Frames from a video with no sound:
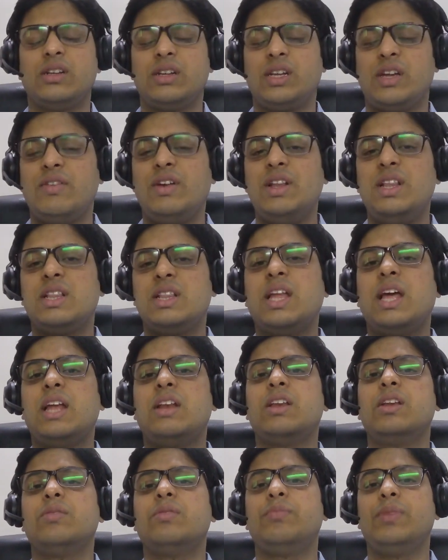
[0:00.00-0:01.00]
given,
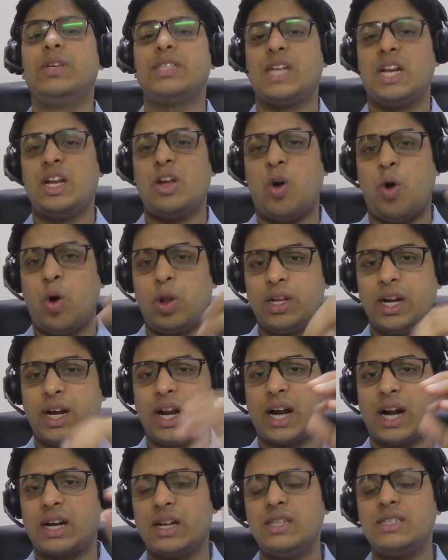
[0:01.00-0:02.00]
then basically all the
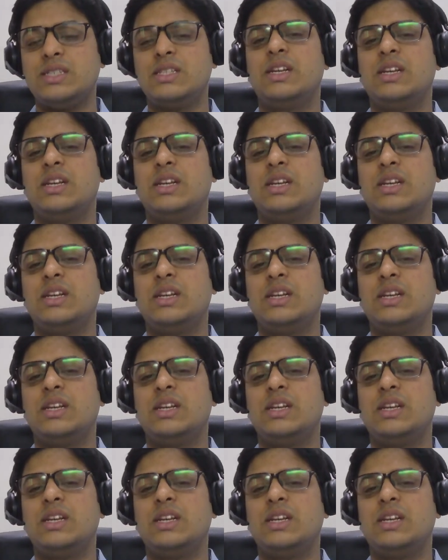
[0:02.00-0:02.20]
directors,